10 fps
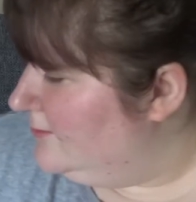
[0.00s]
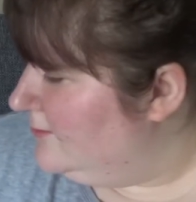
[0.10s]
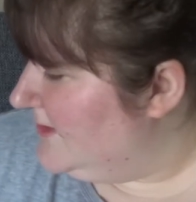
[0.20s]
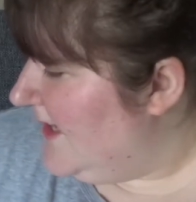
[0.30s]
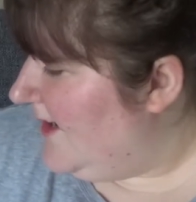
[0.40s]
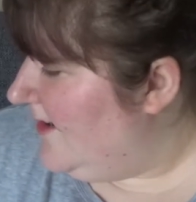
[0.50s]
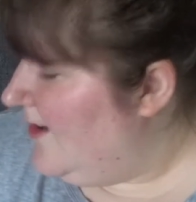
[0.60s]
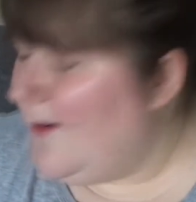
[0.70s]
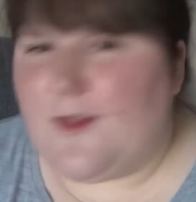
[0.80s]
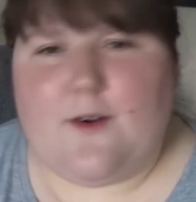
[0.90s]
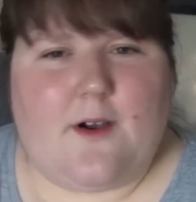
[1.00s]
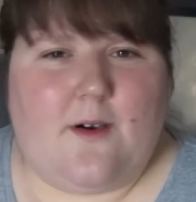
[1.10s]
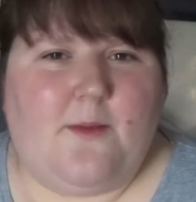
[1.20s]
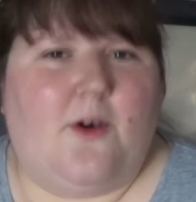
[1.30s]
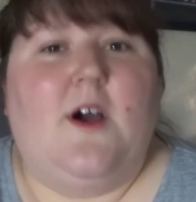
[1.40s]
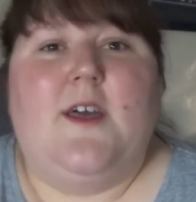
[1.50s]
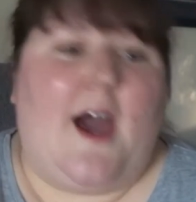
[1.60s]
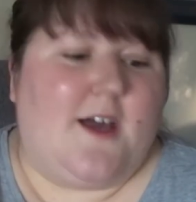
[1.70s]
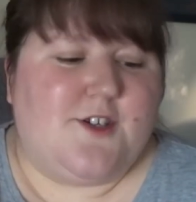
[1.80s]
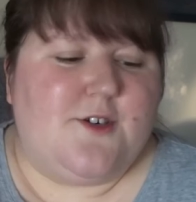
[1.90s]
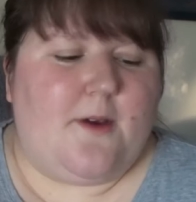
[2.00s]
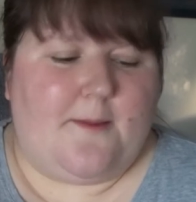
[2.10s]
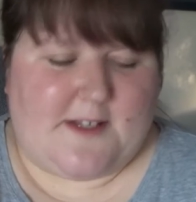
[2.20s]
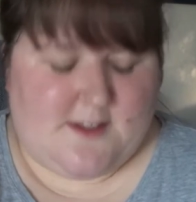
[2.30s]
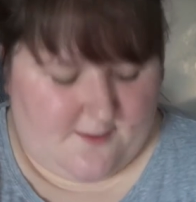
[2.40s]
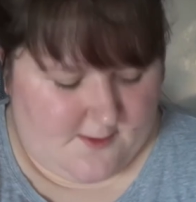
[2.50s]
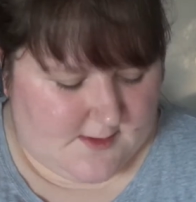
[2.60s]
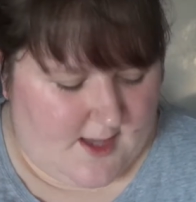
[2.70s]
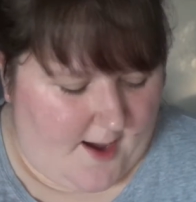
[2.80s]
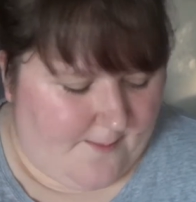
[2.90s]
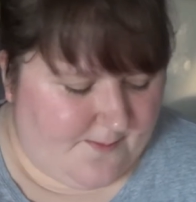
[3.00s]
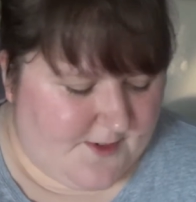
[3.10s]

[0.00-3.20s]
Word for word: was that? Oh, I thought I got more. Yeah, two romance novels um,